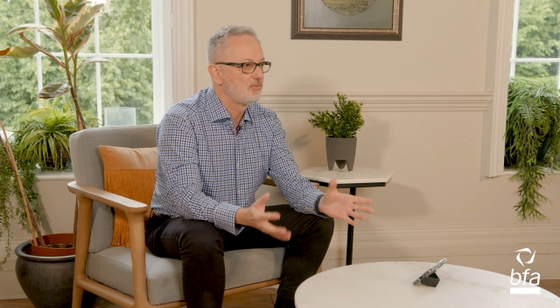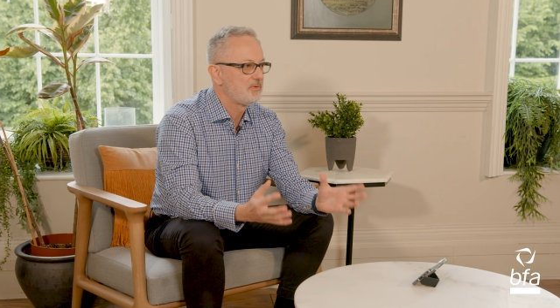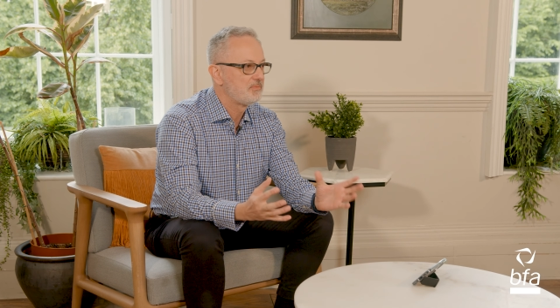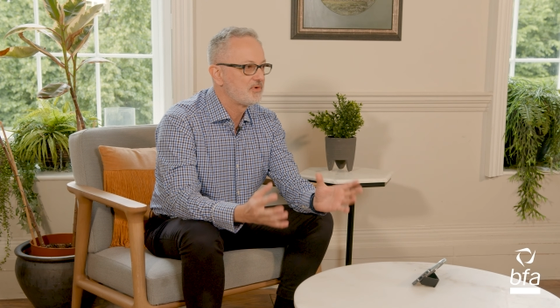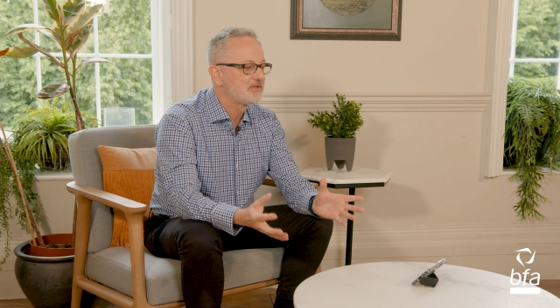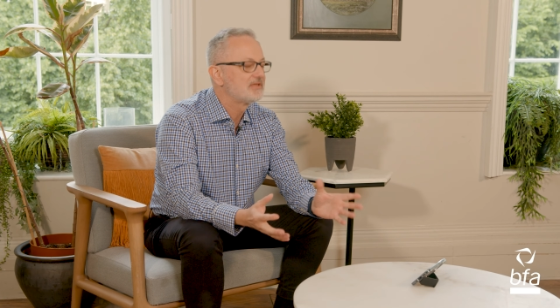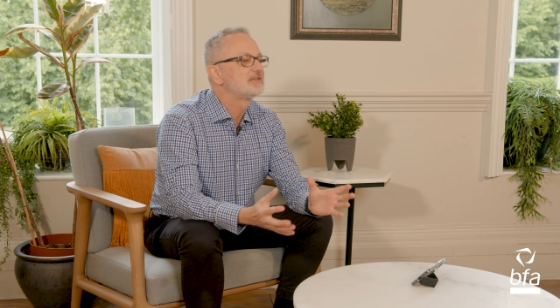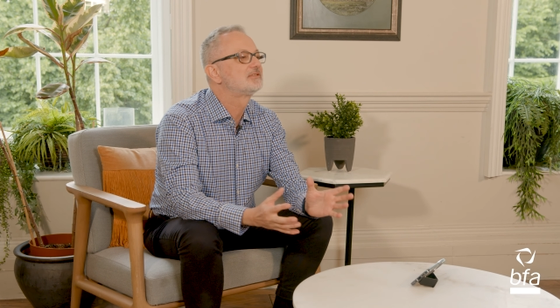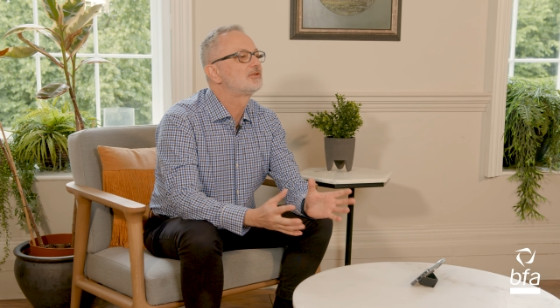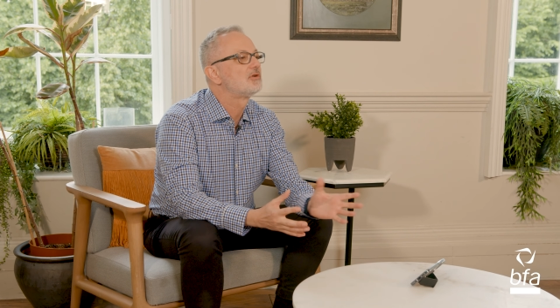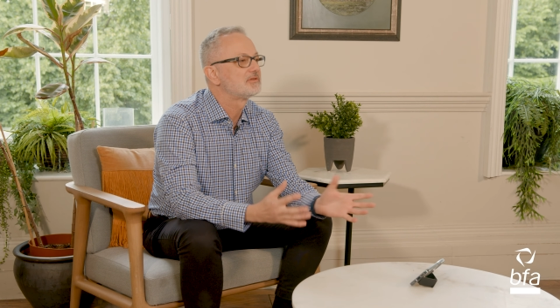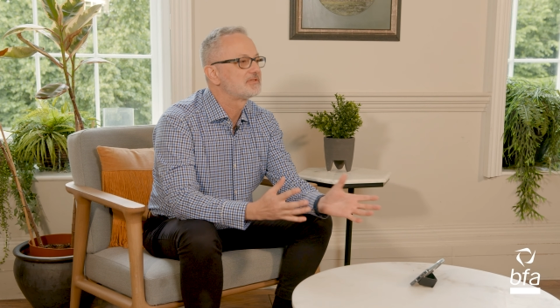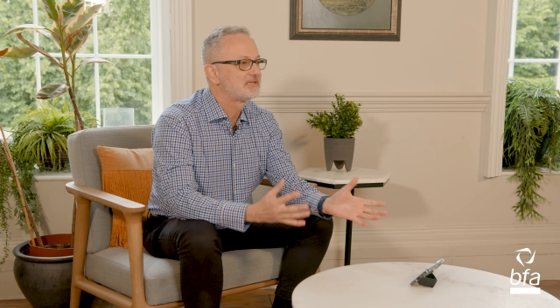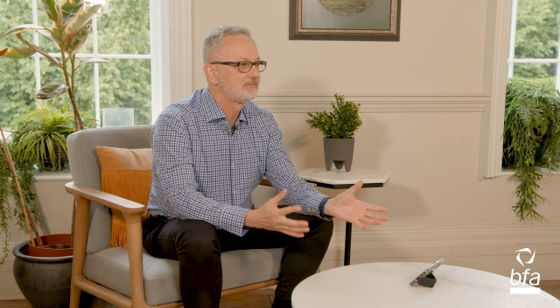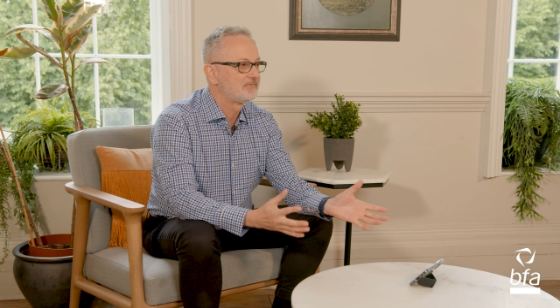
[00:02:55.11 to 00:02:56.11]
We bring this
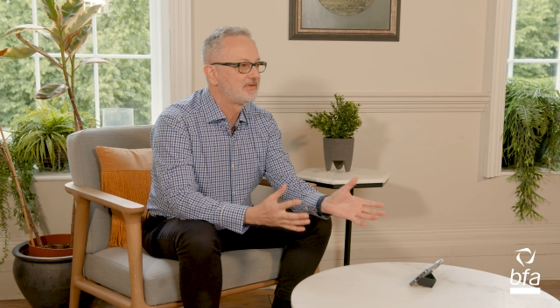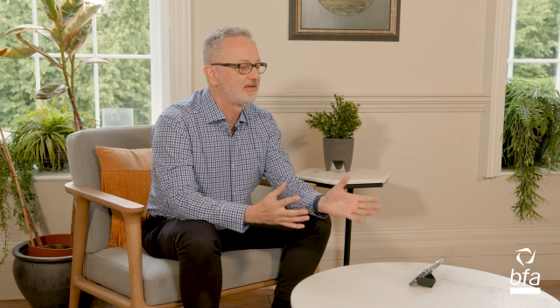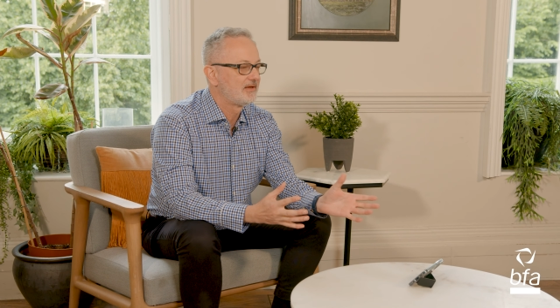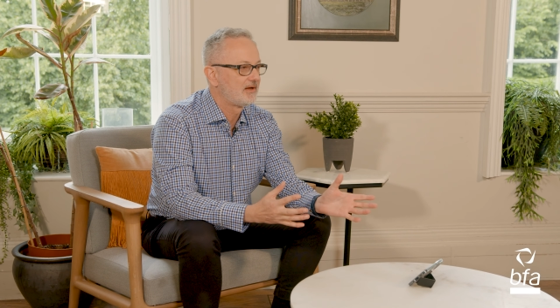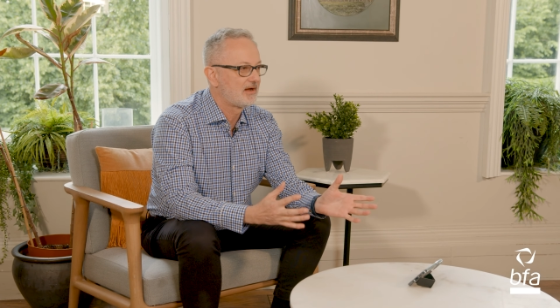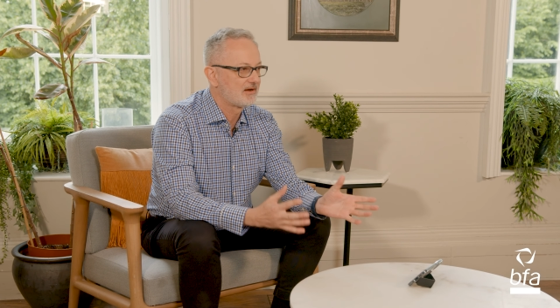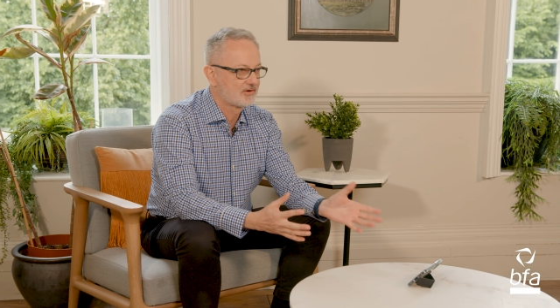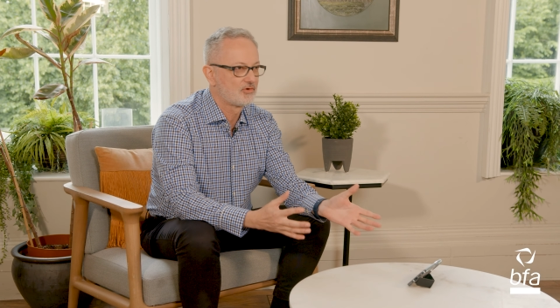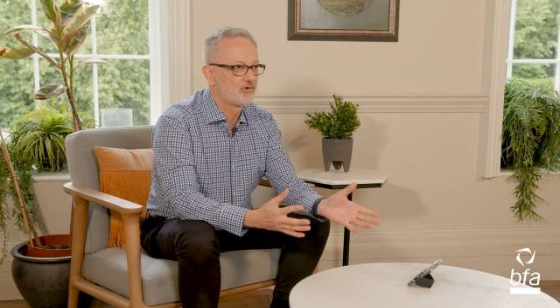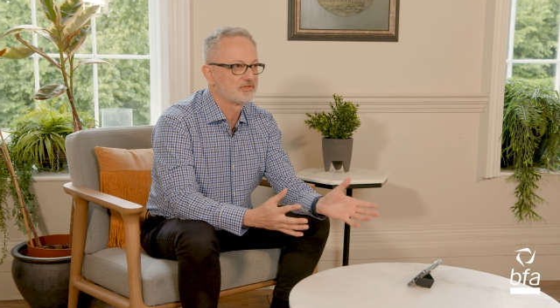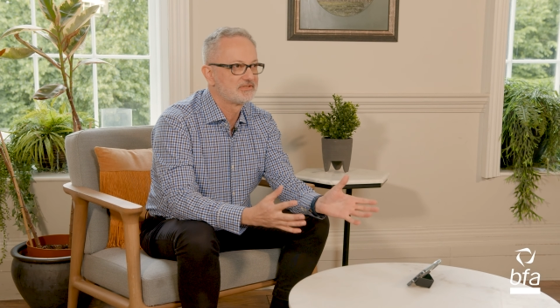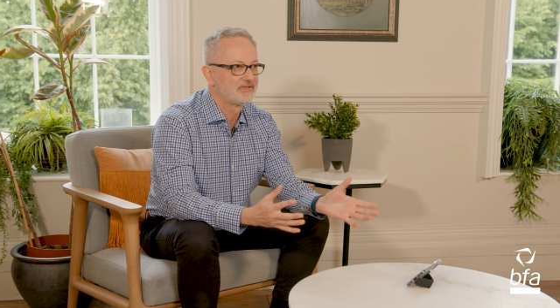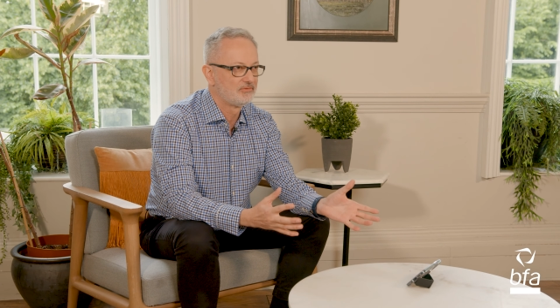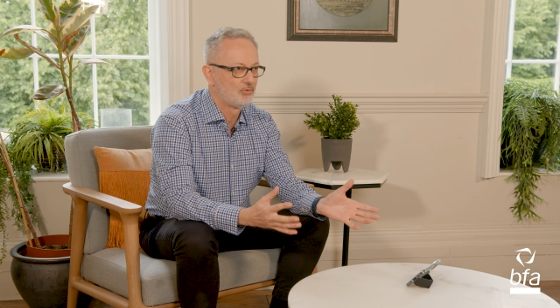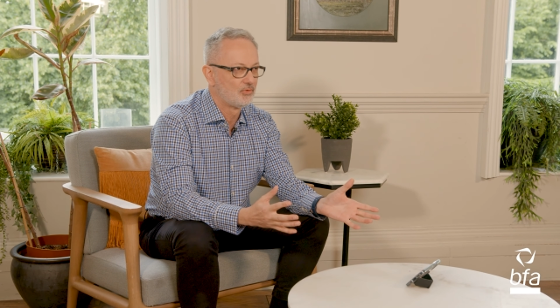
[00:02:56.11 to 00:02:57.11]
concept uh,
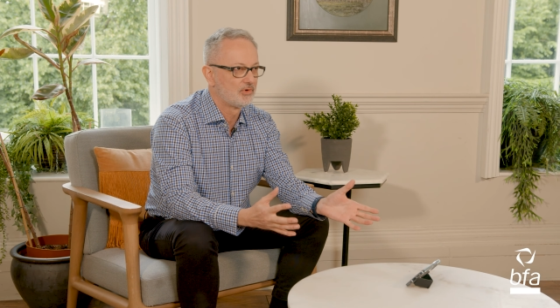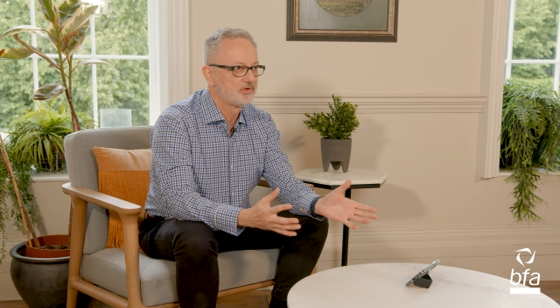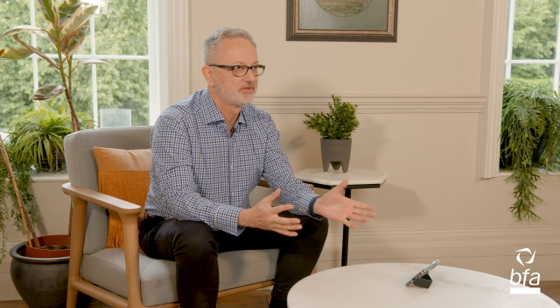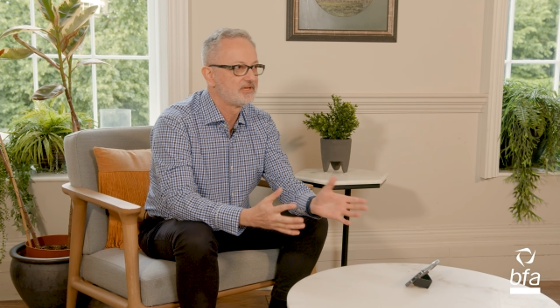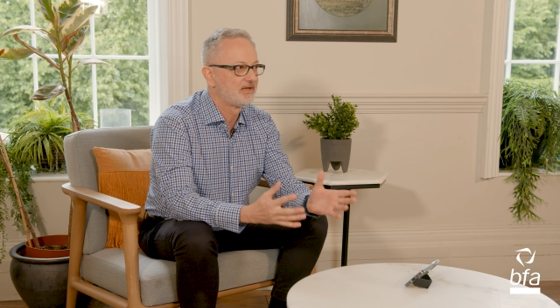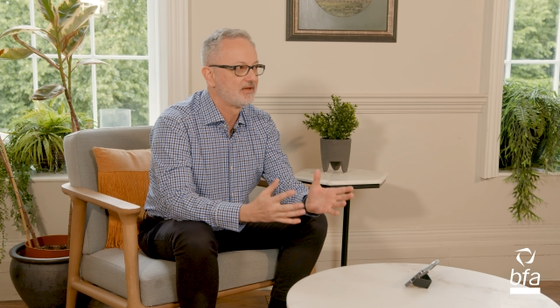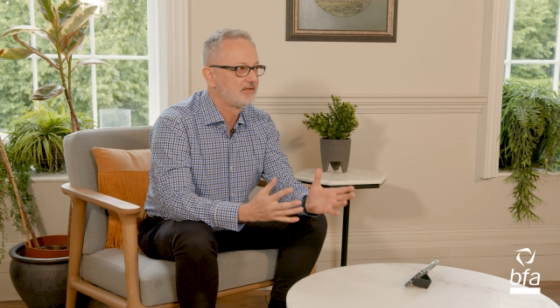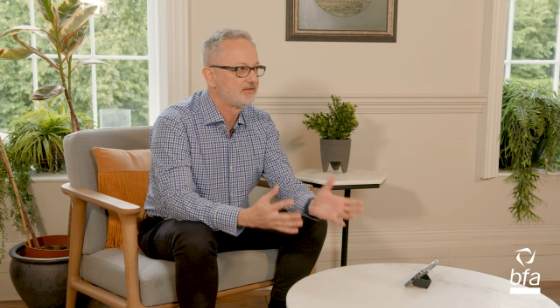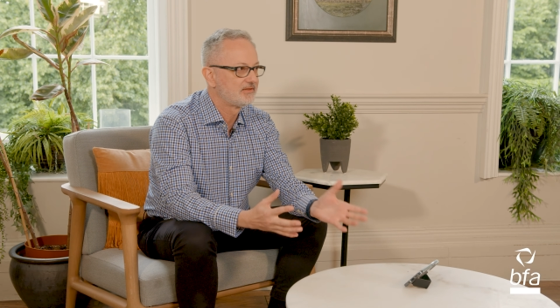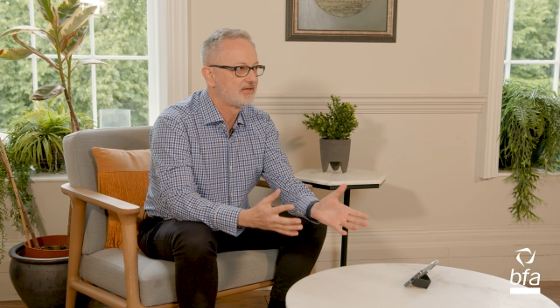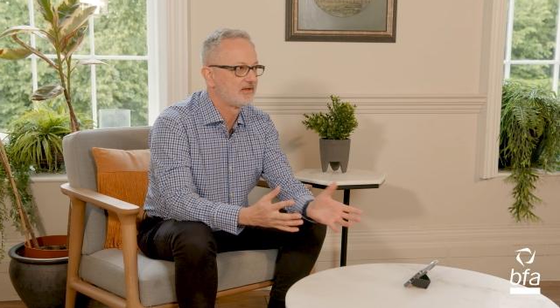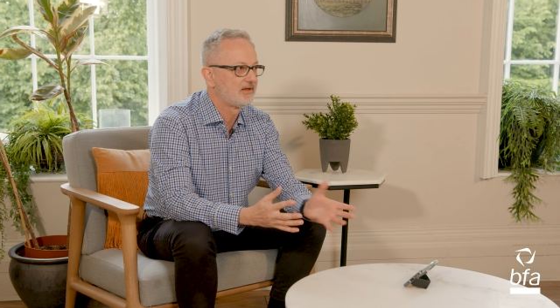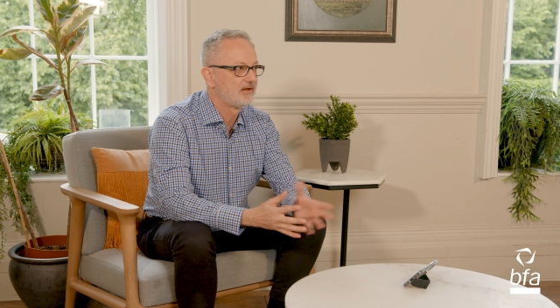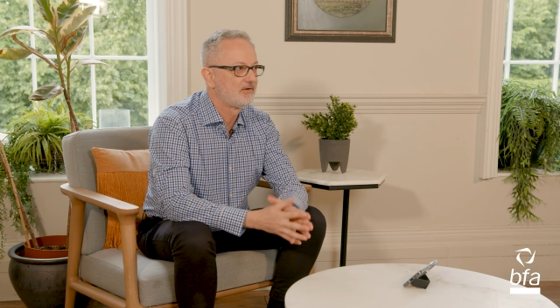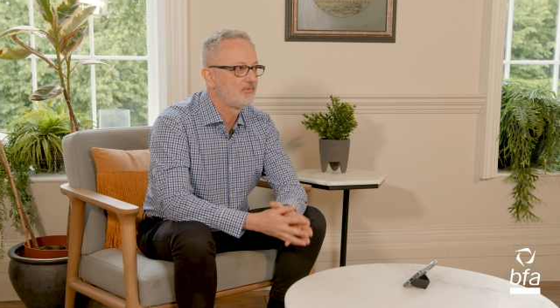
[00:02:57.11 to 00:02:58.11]
across the world, and
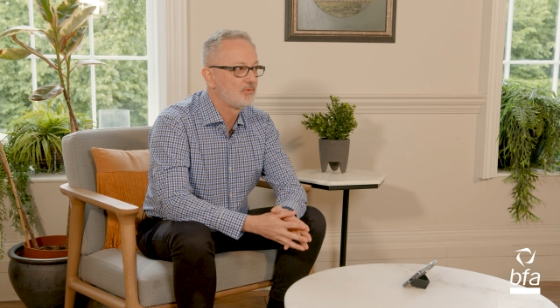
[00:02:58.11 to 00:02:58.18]
uh,